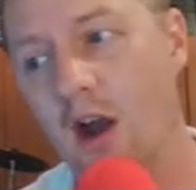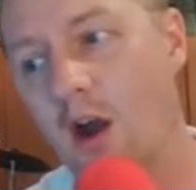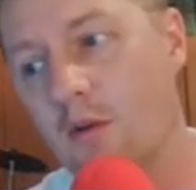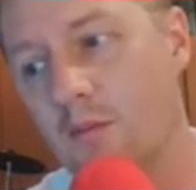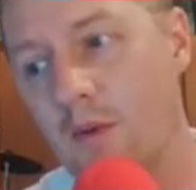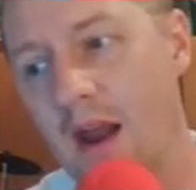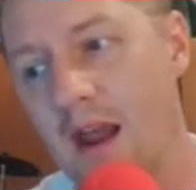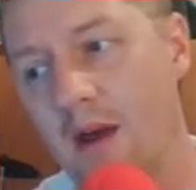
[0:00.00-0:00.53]

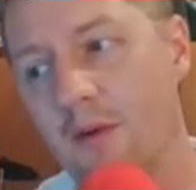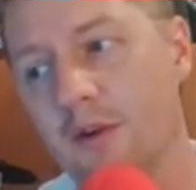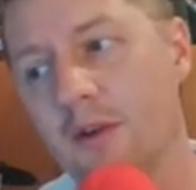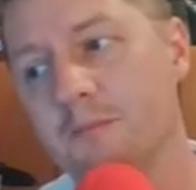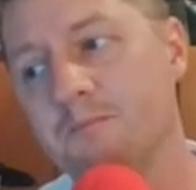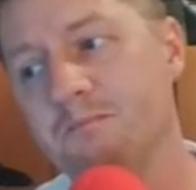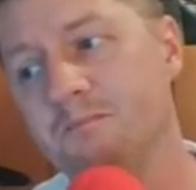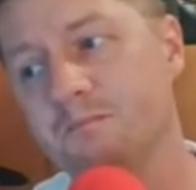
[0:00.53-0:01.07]
around
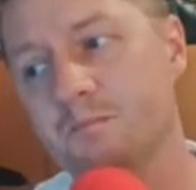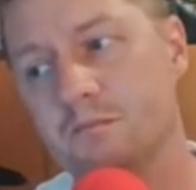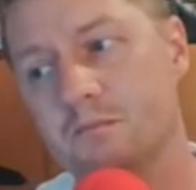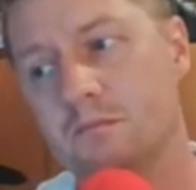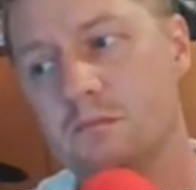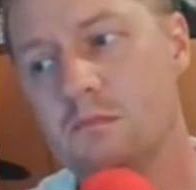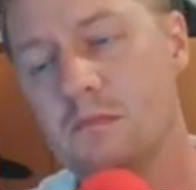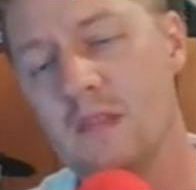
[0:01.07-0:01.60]

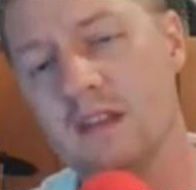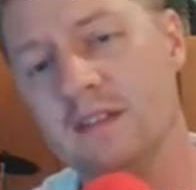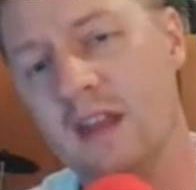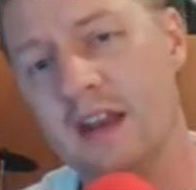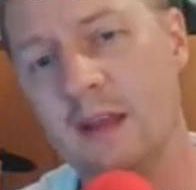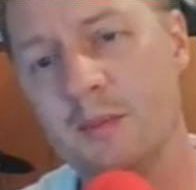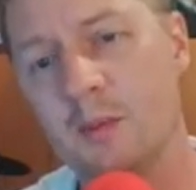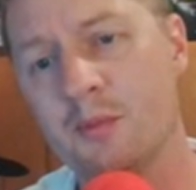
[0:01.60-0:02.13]

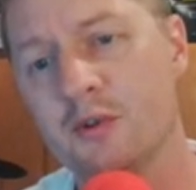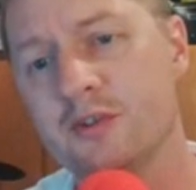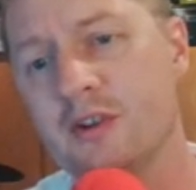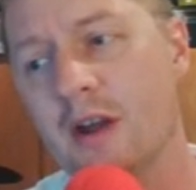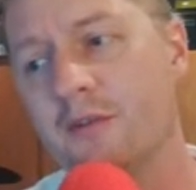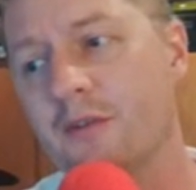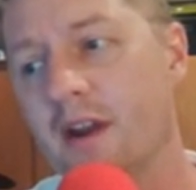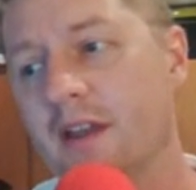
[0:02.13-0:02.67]
setting up your
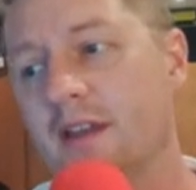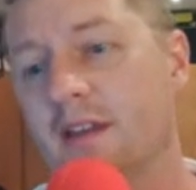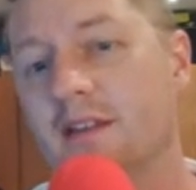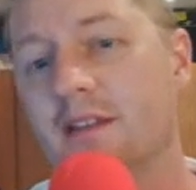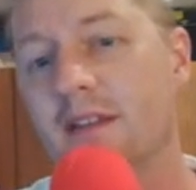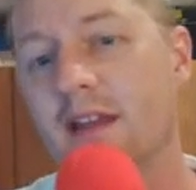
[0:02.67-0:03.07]
pre-draft rankings.